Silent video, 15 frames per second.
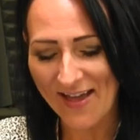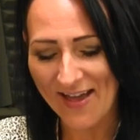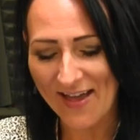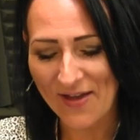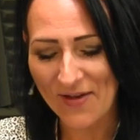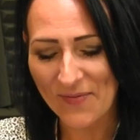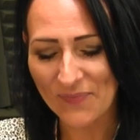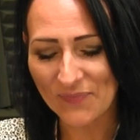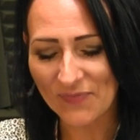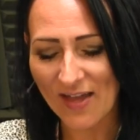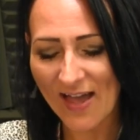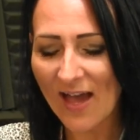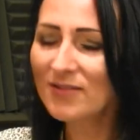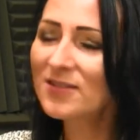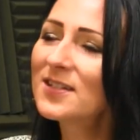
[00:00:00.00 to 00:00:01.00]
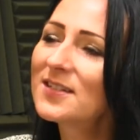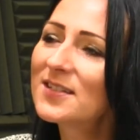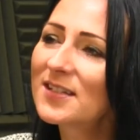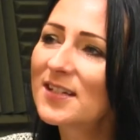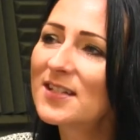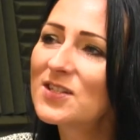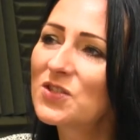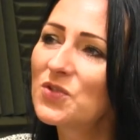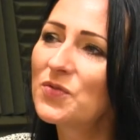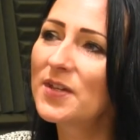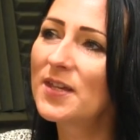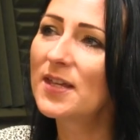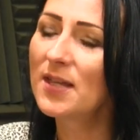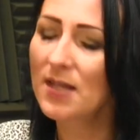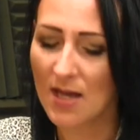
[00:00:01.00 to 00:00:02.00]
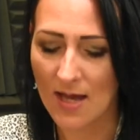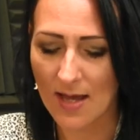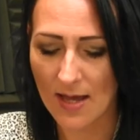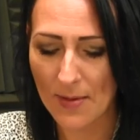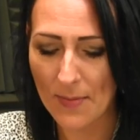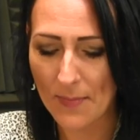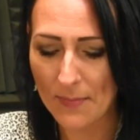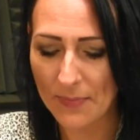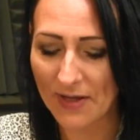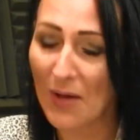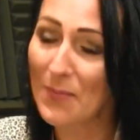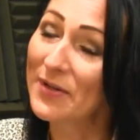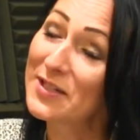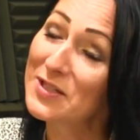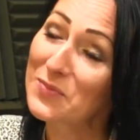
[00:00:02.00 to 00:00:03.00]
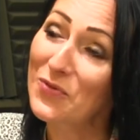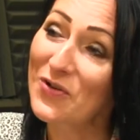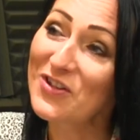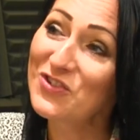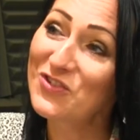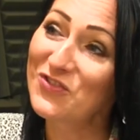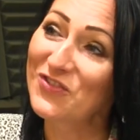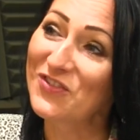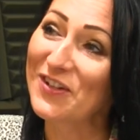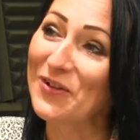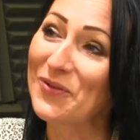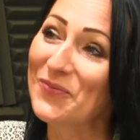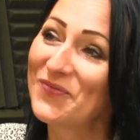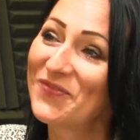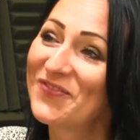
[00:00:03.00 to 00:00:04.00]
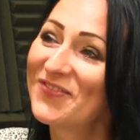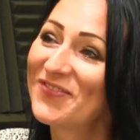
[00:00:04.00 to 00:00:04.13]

Um, how did kintsugi um, become an inspiration for you? So I